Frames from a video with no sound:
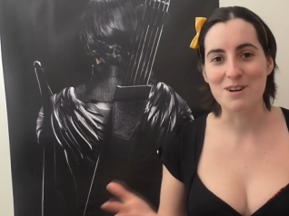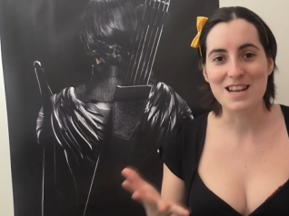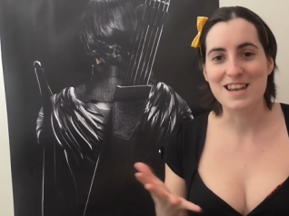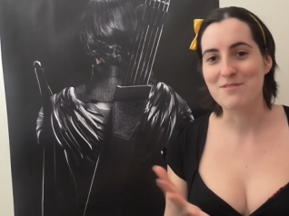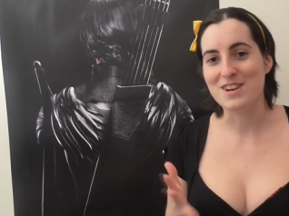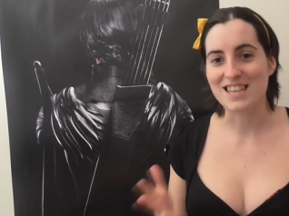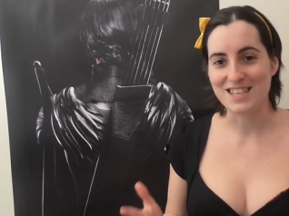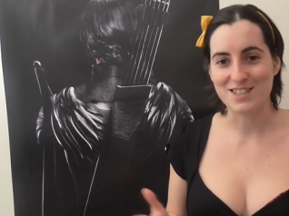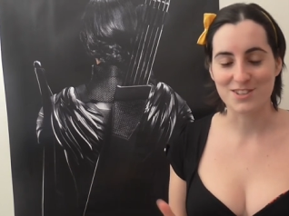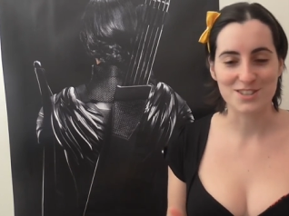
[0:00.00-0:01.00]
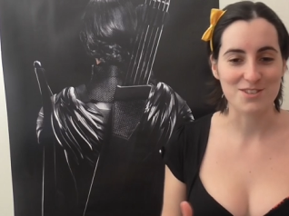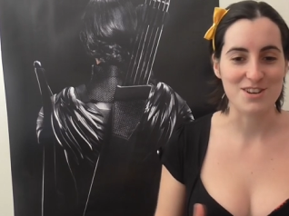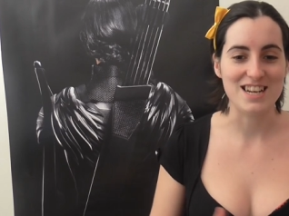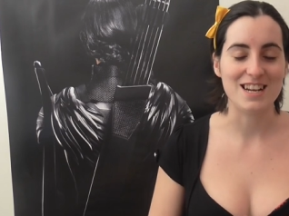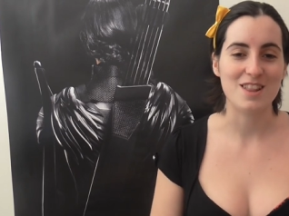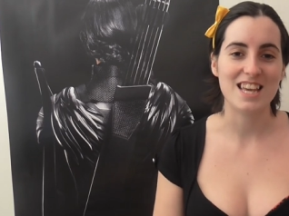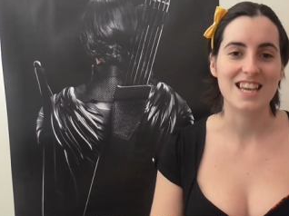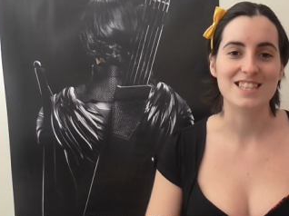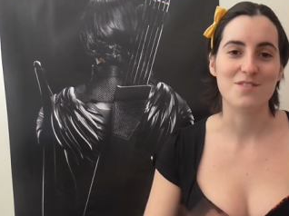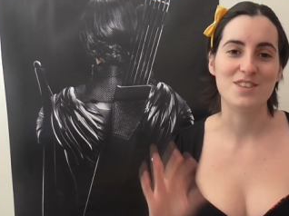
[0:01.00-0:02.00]
whenever he's on screen. I think
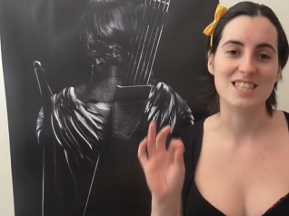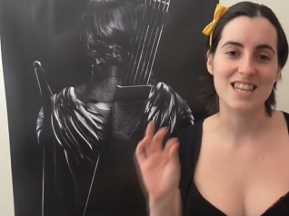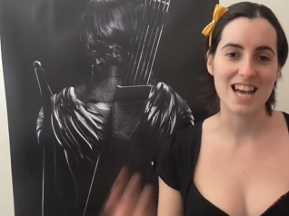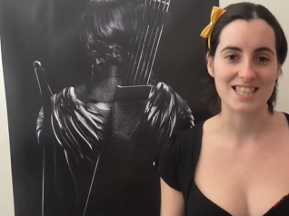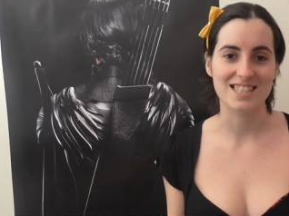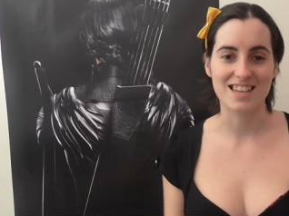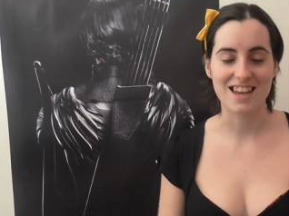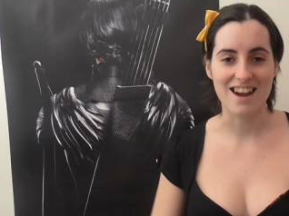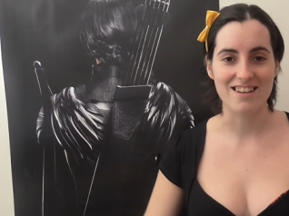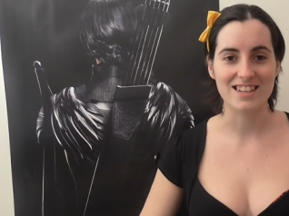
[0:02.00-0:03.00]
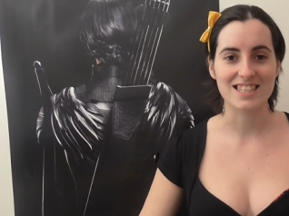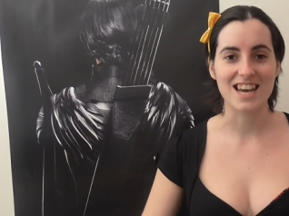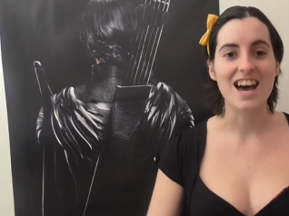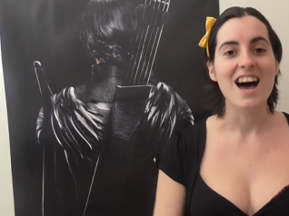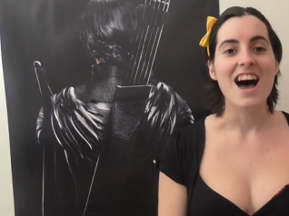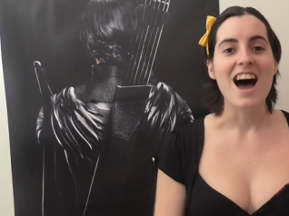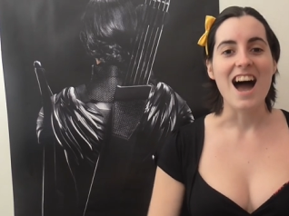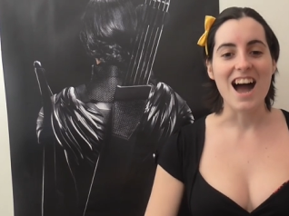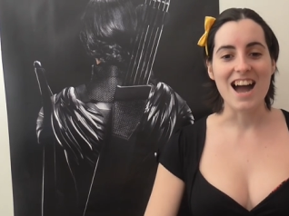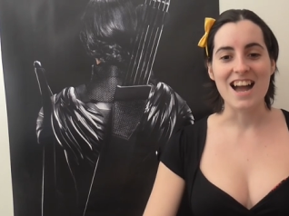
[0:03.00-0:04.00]
he's a fantastic character.
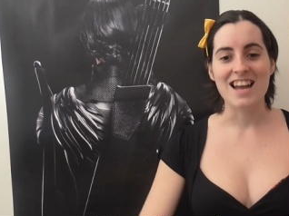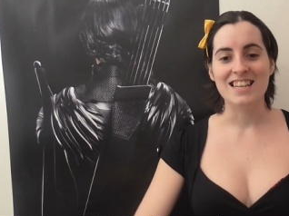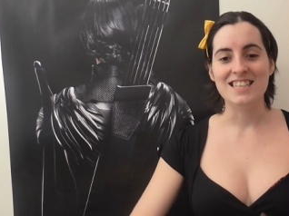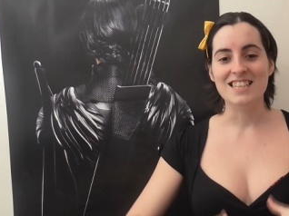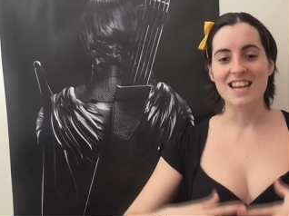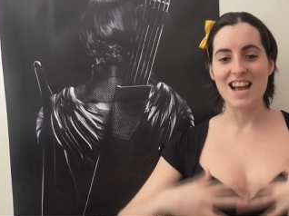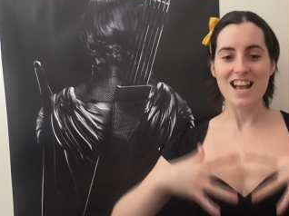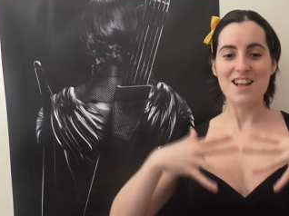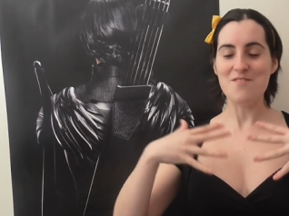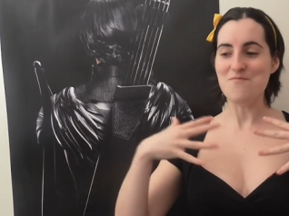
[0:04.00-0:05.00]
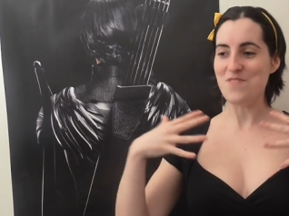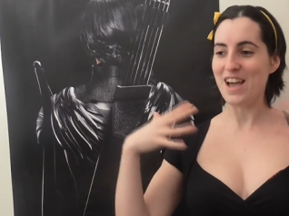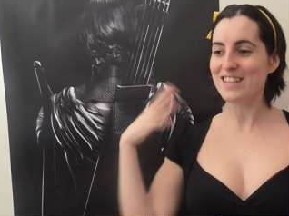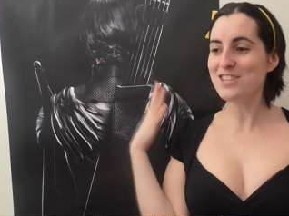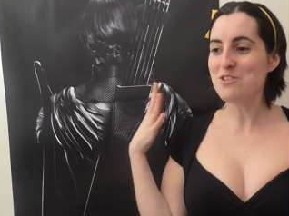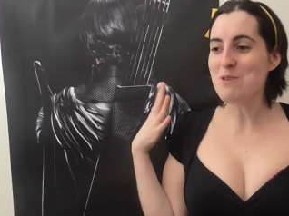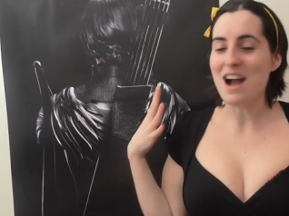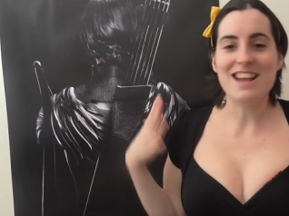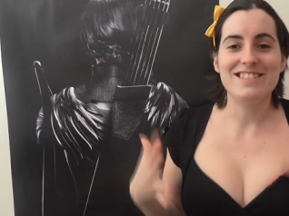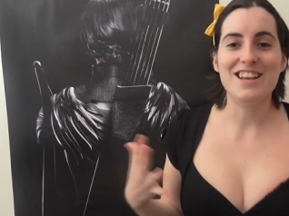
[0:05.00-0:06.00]
And and you know
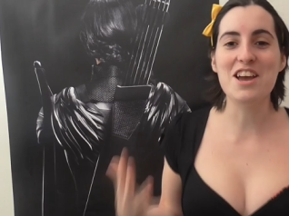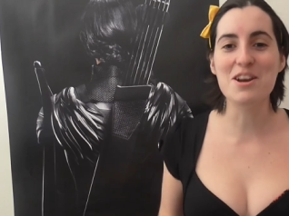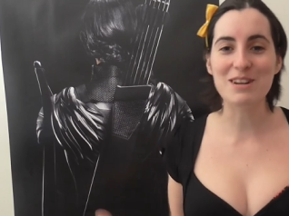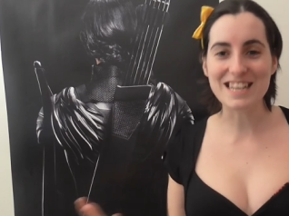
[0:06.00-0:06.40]
what, I,